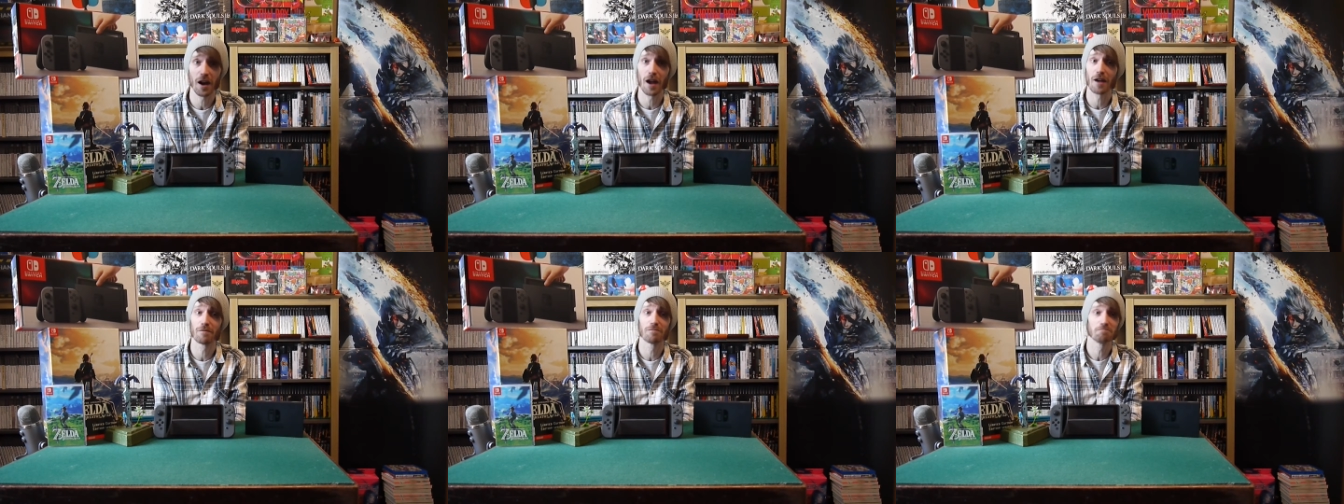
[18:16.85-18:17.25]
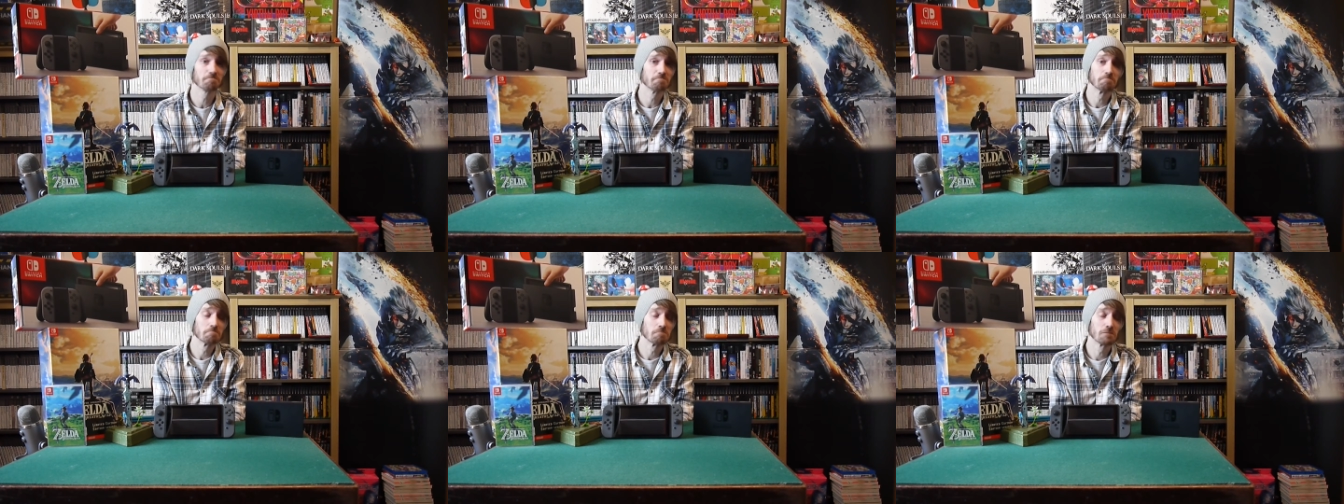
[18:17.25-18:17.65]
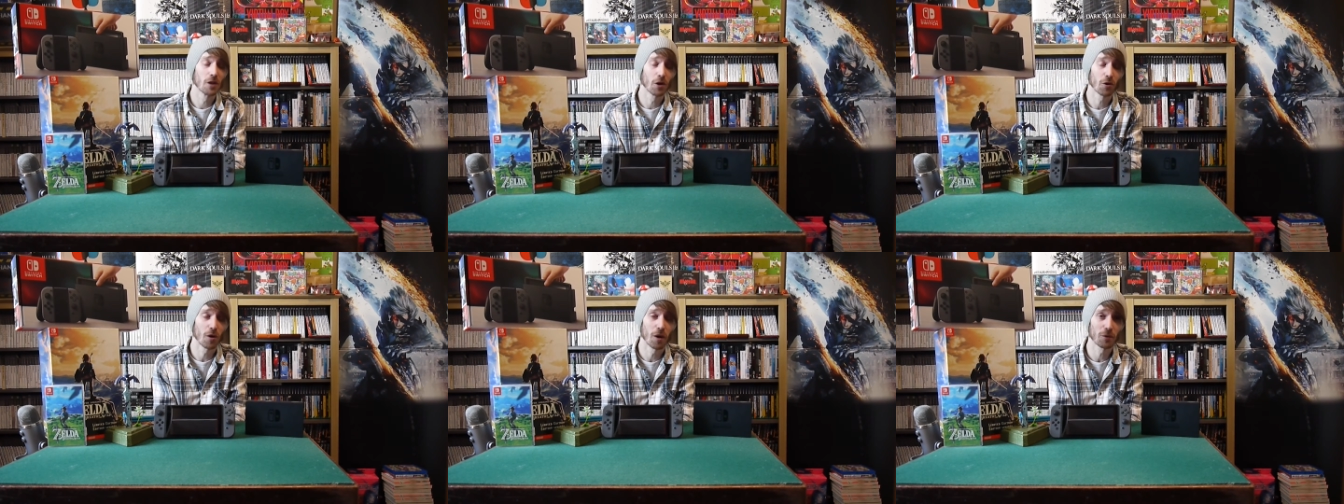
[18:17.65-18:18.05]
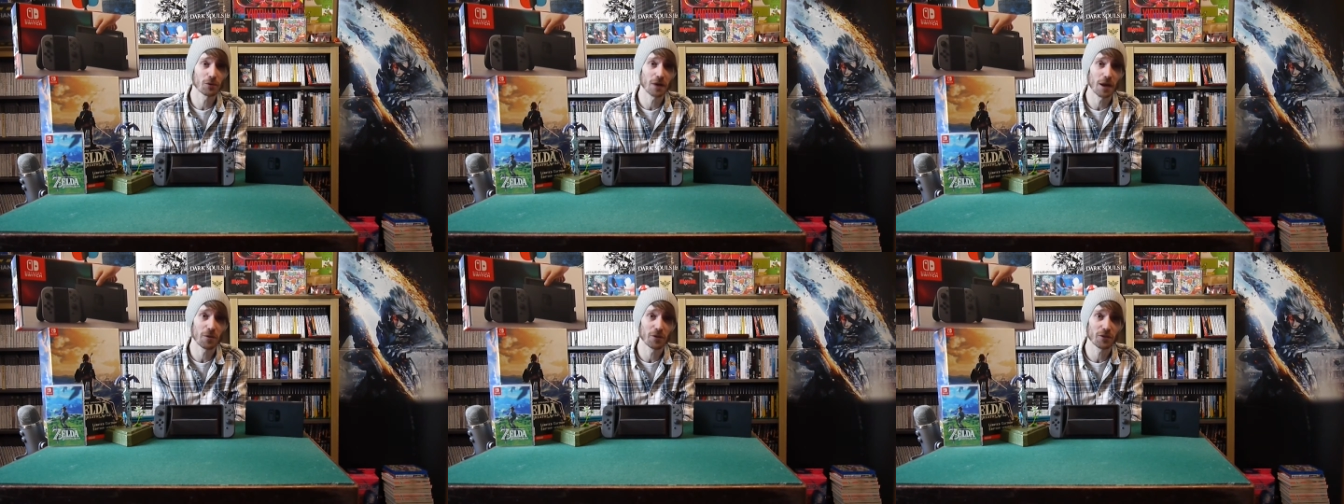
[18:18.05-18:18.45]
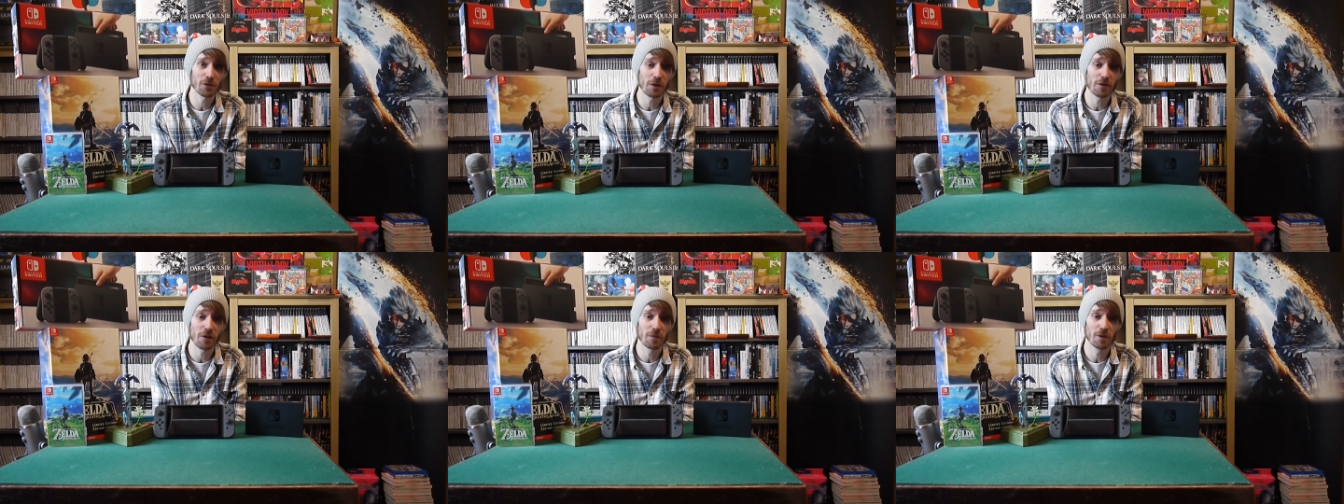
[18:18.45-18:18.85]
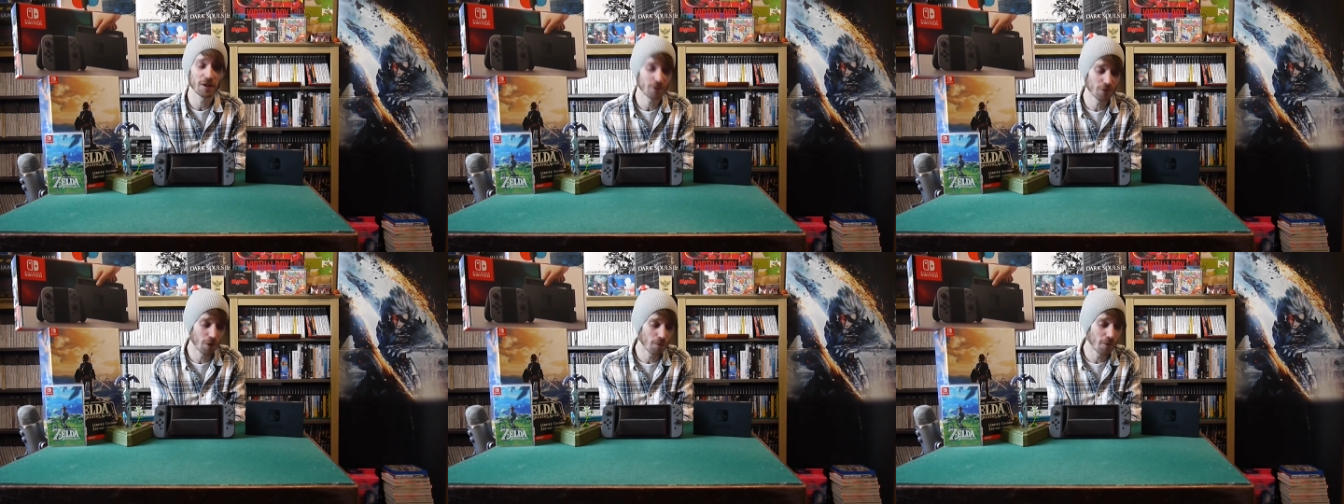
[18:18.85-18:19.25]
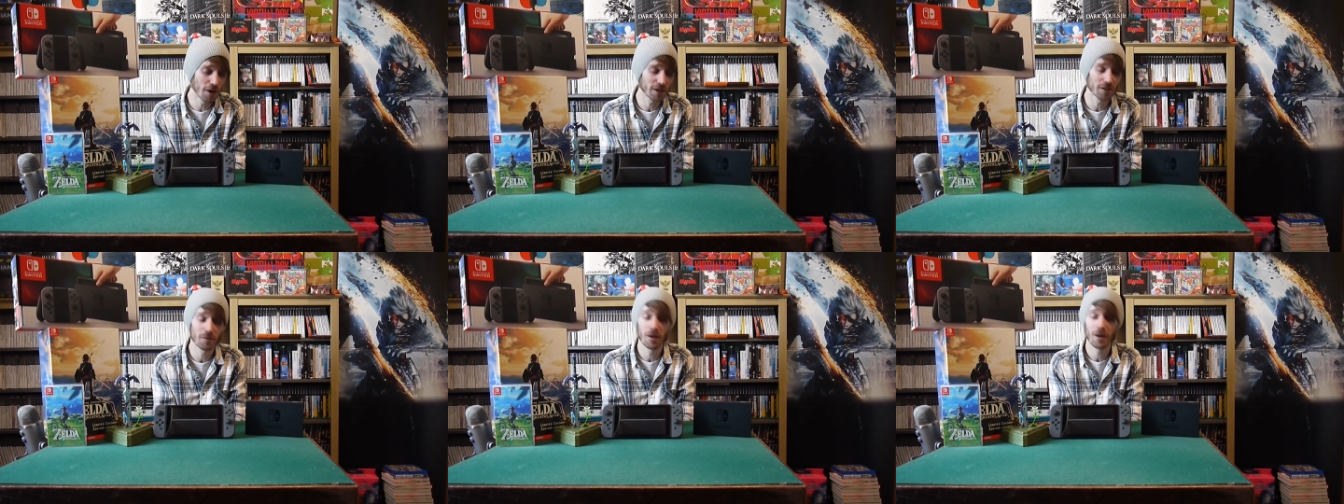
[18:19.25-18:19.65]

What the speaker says: I have no qualms with that whatsoever, but it's not my